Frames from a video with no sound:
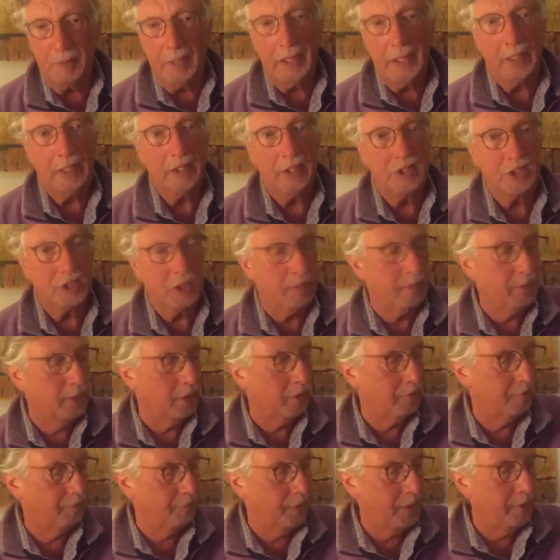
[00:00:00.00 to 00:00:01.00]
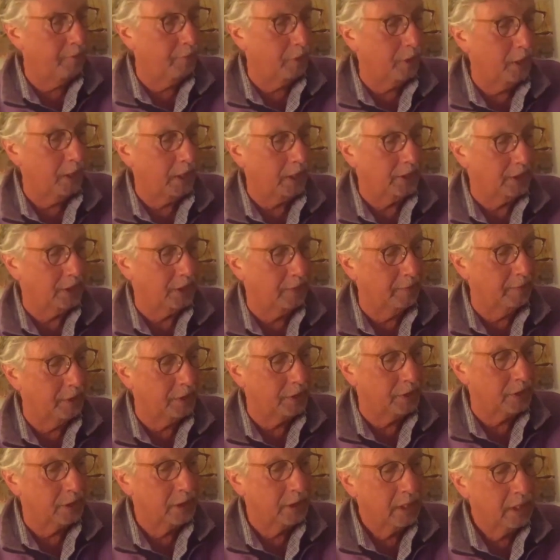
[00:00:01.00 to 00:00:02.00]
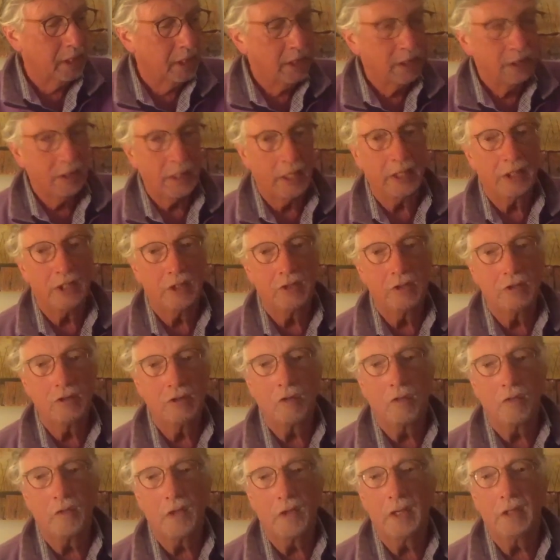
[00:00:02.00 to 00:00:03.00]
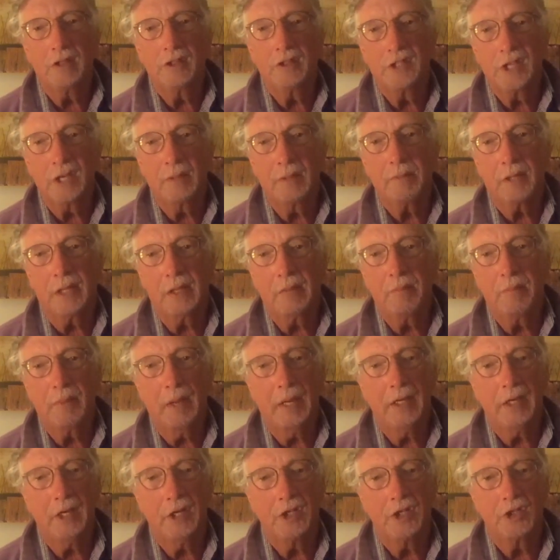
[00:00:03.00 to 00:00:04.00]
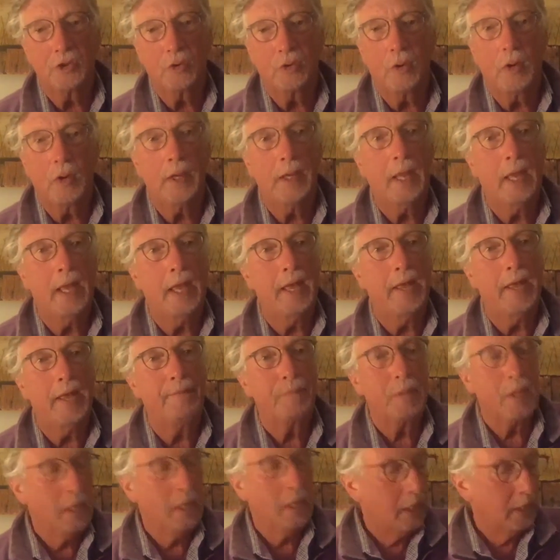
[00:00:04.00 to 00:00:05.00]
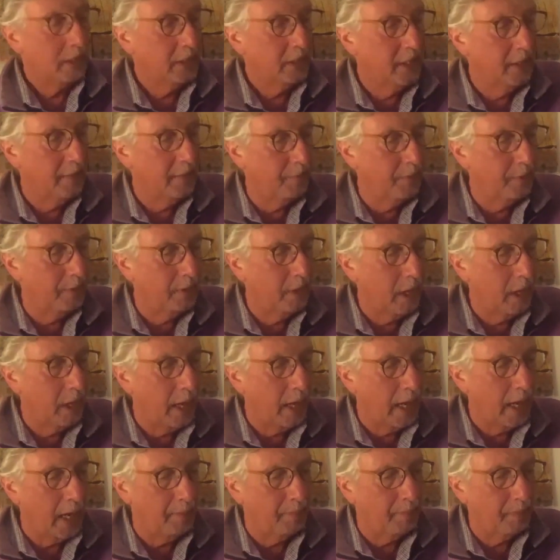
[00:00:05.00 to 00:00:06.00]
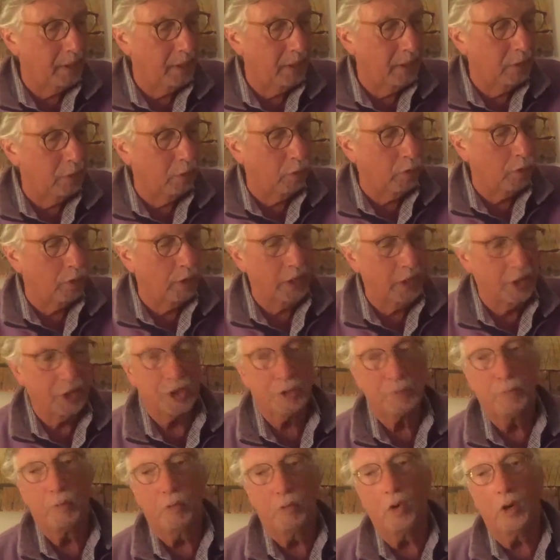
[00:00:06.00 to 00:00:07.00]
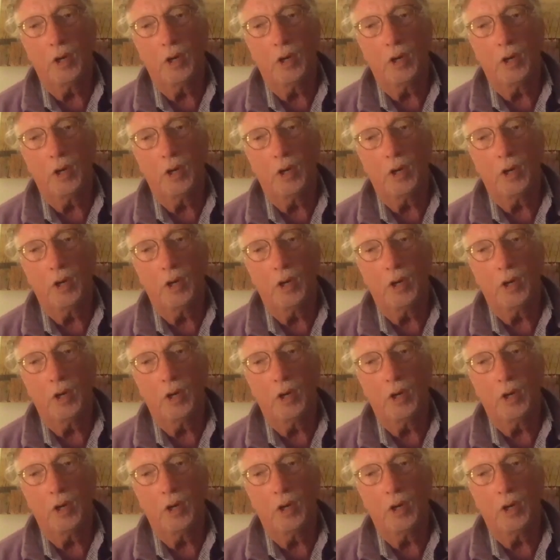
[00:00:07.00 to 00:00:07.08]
in some of their favorite activities. Like, they typically might enjoy a given hobby or a sport